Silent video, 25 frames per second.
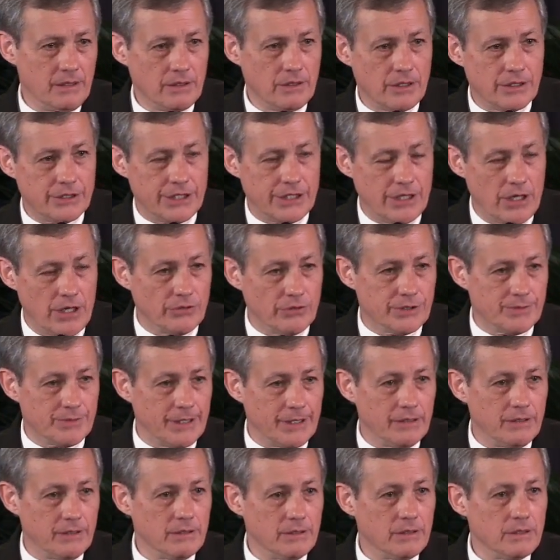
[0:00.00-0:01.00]
because he owns
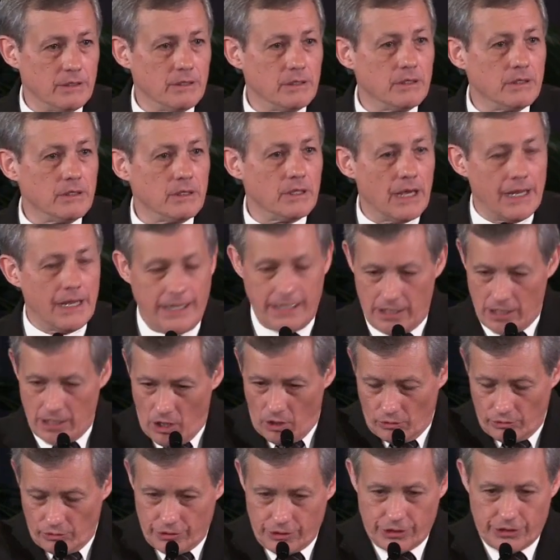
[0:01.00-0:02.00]
me and he
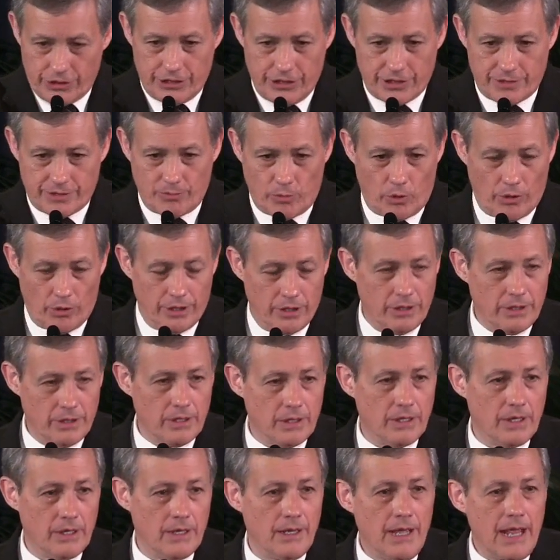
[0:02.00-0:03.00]
owns this boy.
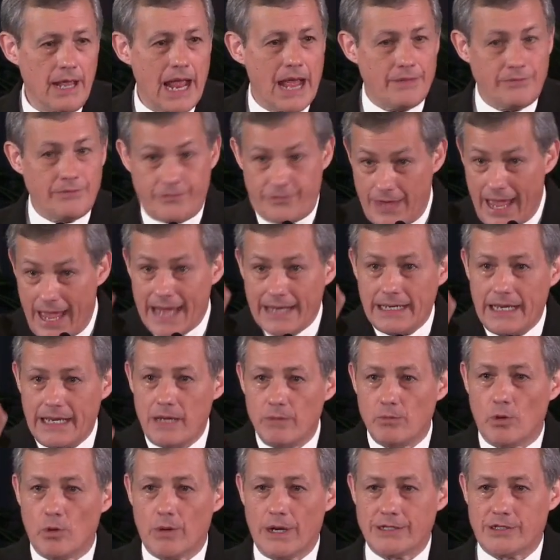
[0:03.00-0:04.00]
And then he
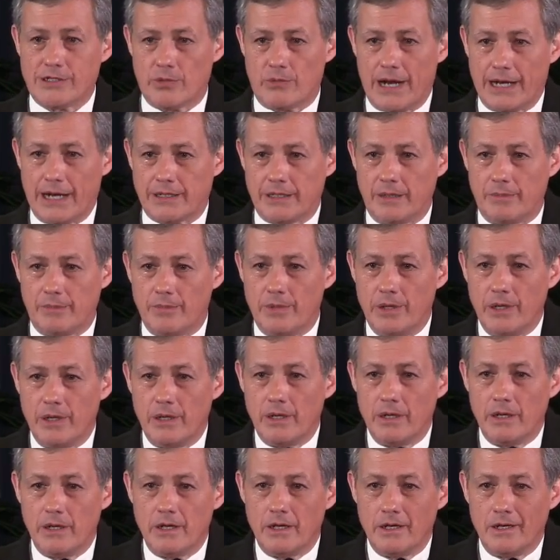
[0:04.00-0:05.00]
will resurrect him
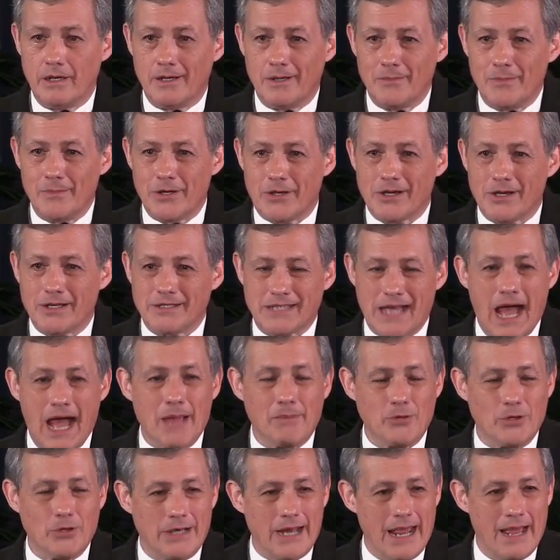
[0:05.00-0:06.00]
because
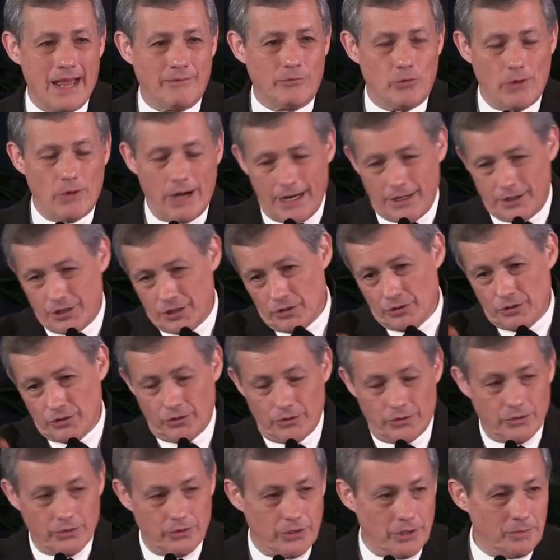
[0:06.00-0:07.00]
I'm going to have
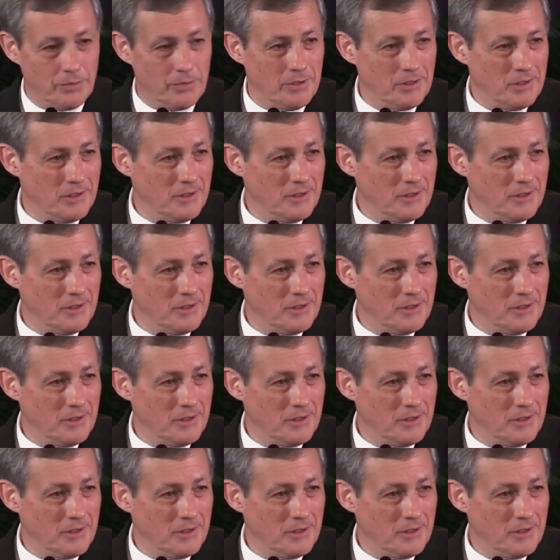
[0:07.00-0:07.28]
grandchildren through him.